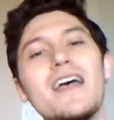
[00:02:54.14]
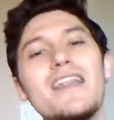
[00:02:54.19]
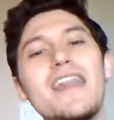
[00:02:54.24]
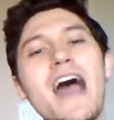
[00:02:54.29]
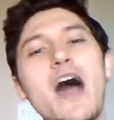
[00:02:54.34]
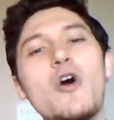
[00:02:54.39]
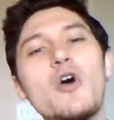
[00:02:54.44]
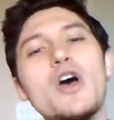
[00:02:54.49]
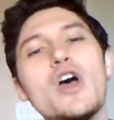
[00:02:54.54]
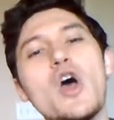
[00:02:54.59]

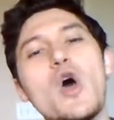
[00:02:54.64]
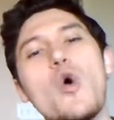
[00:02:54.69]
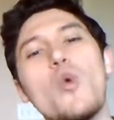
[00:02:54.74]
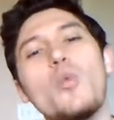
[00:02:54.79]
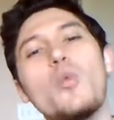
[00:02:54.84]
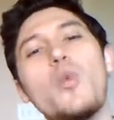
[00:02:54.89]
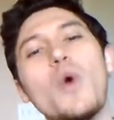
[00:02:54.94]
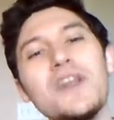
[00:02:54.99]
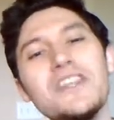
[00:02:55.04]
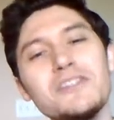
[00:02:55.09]
Now,
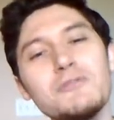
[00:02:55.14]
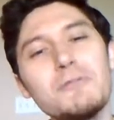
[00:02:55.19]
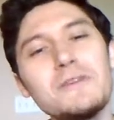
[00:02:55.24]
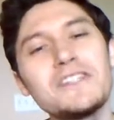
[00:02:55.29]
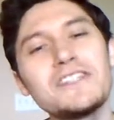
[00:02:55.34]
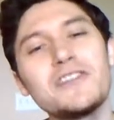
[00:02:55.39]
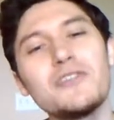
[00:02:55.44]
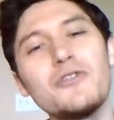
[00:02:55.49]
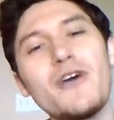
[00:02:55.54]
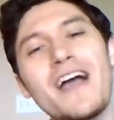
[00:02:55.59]
once we
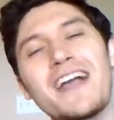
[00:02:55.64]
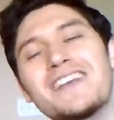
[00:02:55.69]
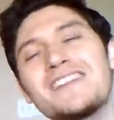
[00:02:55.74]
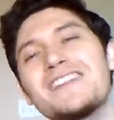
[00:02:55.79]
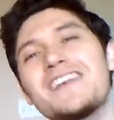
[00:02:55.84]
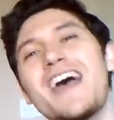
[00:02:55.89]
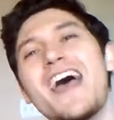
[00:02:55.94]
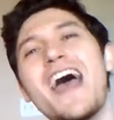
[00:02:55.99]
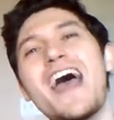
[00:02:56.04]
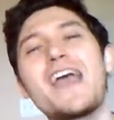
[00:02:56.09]

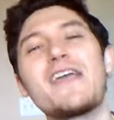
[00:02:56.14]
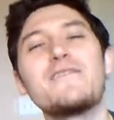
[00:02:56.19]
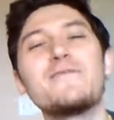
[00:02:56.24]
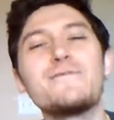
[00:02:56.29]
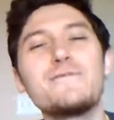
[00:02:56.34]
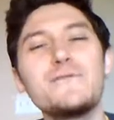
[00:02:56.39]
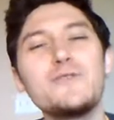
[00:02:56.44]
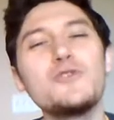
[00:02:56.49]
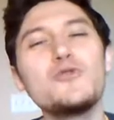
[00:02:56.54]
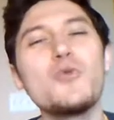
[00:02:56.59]
select a
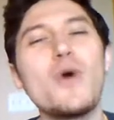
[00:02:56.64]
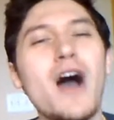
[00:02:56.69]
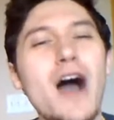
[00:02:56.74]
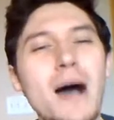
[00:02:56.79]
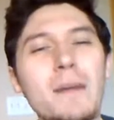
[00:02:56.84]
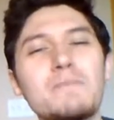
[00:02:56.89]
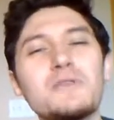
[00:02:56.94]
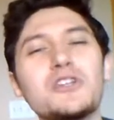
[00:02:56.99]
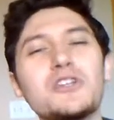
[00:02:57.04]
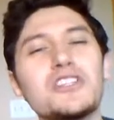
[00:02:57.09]
few
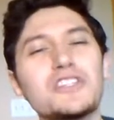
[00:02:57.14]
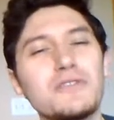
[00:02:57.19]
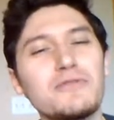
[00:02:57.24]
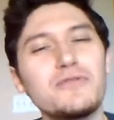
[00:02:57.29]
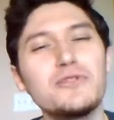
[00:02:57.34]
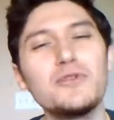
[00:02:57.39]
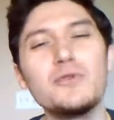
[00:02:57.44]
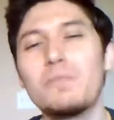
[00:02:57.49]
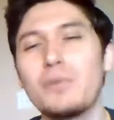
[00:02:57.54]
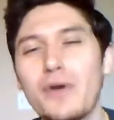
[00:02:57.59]
options, a
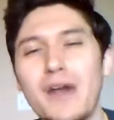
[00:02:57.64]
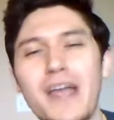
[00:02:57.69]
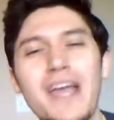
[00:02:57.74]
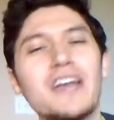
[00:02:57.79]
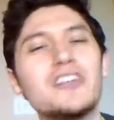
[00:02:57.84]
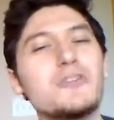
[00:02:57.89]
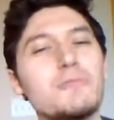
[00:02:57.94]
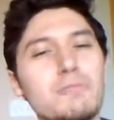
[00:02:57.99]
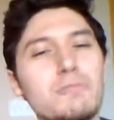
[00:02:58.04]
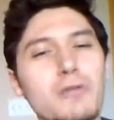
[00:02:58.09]
few
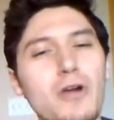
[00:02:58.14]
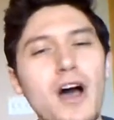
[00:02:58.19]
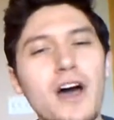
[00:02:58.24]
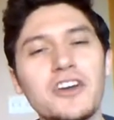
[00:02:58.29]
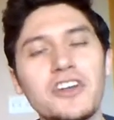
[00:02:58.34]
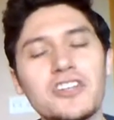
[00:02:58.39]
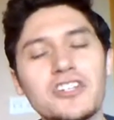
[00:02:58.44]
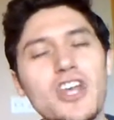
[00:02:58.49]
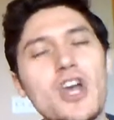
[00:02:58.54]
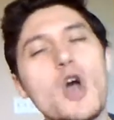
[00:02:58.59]
brands or
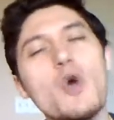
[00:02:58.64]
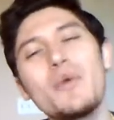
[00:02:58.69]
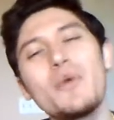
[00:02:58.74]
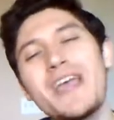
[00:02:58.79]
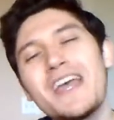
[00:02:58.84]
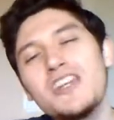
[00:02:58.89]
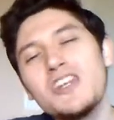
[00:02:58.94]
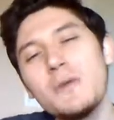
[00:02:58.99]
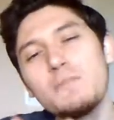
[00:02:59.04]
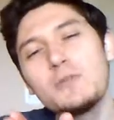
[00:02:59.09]
products, we
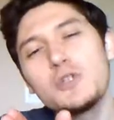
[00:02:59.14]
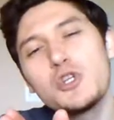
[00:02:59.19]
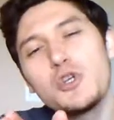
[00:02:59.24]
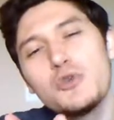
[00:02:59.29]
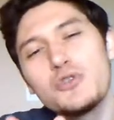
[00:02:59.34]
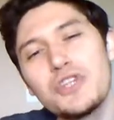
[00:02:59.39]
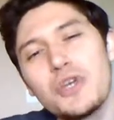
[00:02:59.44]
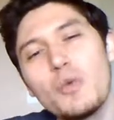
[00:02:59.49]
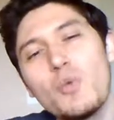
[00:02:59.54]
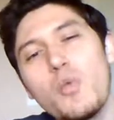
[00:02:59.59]
end up
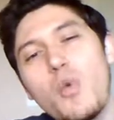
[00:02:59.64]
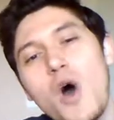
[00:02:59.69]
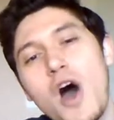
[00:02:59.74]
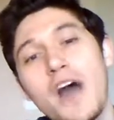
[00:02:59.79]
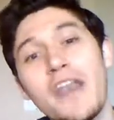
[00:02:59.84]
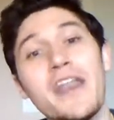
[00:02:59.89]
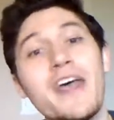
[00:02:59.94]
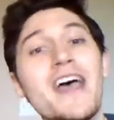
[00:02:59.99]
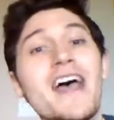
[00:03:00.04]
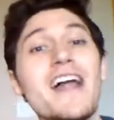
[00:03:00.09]
choosing
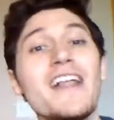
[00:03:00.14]
one.